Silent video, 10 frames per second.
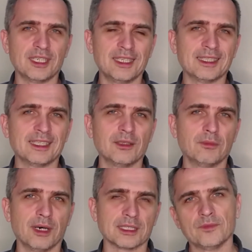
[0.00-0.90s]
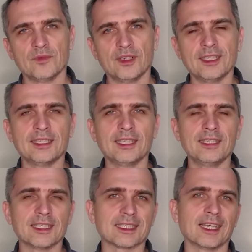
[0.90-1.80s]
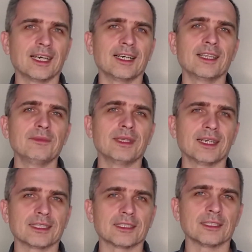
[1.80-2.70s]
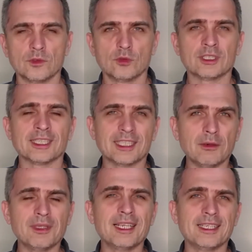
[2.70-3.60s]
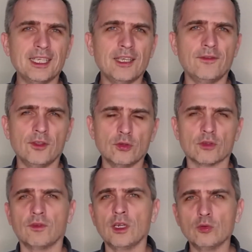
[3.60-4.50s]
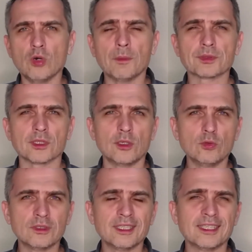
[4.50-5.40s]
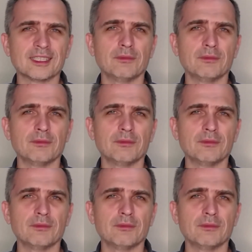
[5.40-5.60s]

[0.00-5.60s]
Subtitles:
if possible, move to the countryside, or somewhere in the Odessa region.